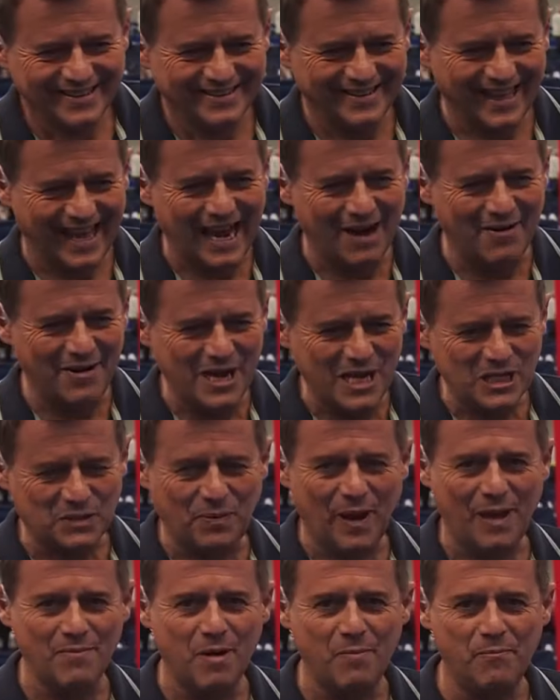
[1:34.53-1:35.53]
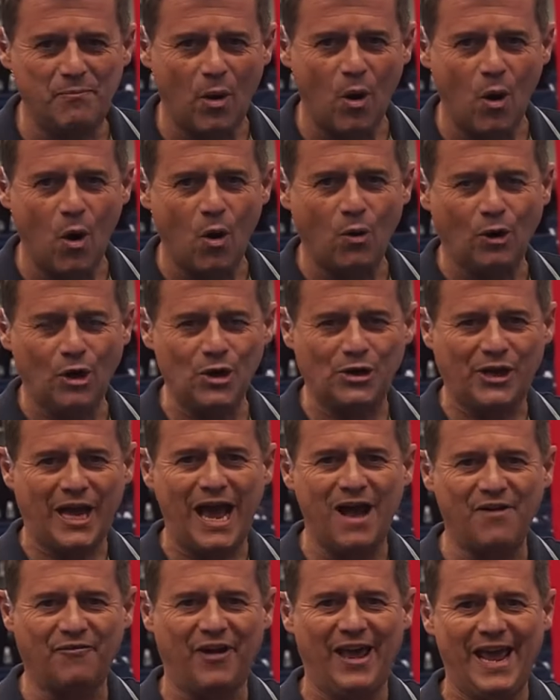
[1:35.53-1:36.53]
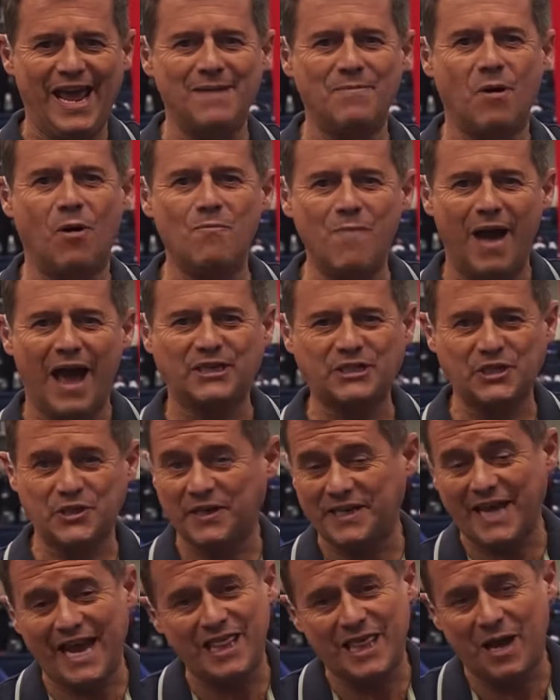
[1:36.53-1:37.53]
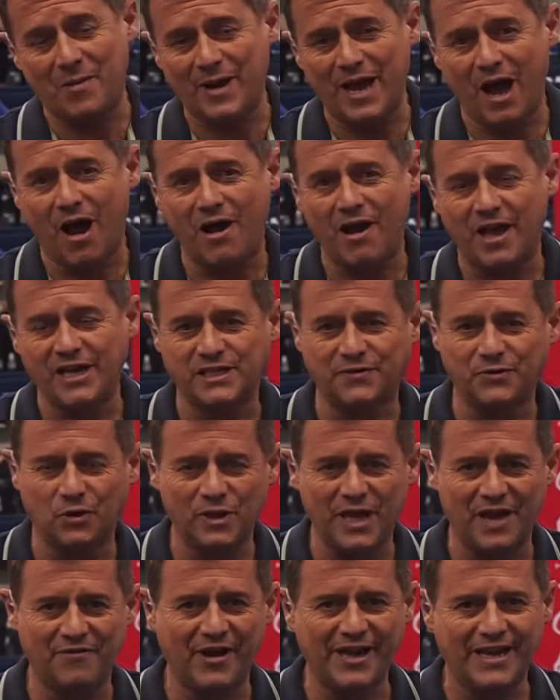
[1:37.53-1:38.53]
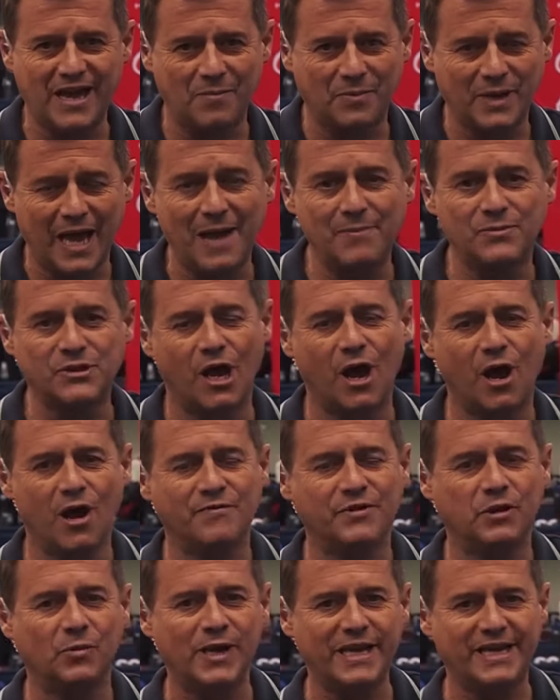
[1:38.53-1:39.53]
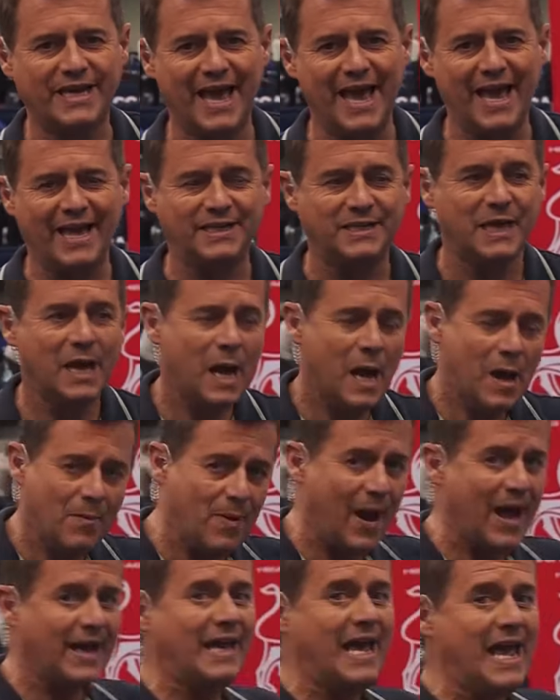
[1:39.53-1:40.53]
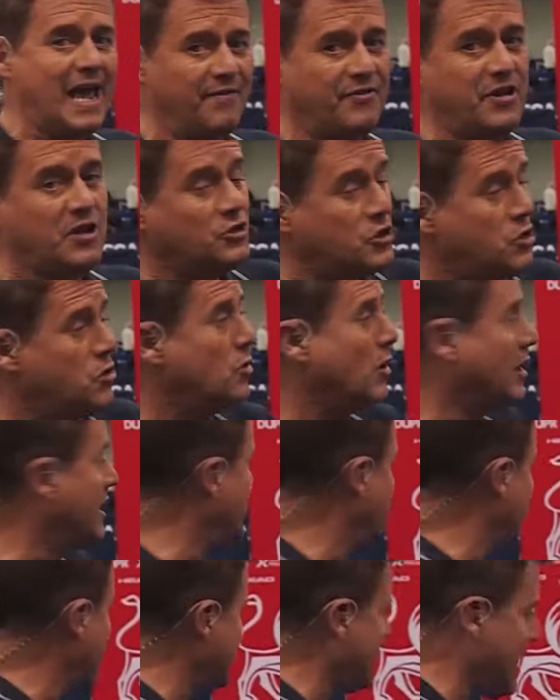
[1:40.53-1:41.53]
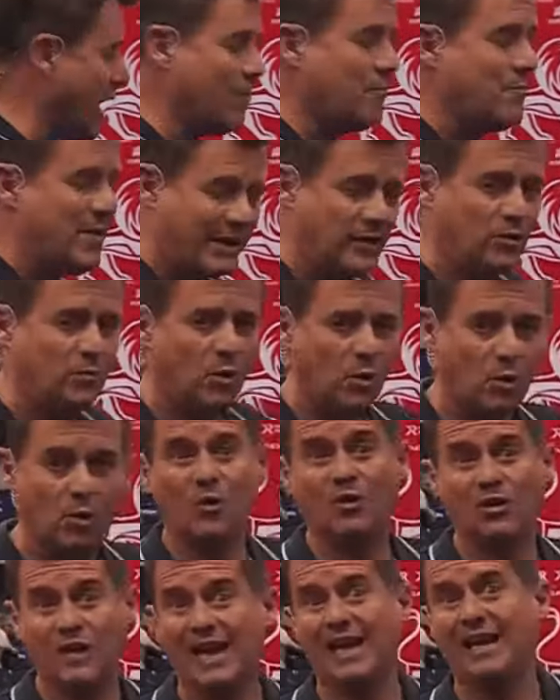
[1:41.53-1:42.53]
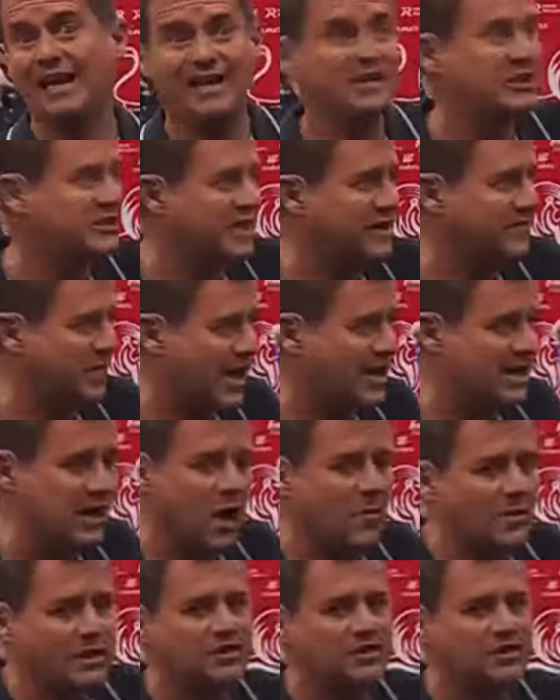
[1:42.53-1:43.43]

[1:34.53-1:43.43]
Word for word: There he is, Pitman Paul. Look out for him on Match of the Day. There'll be highlights of all the FA Cup games over the weekend. Back here, if you do want to take up pickleball, at least give it a go.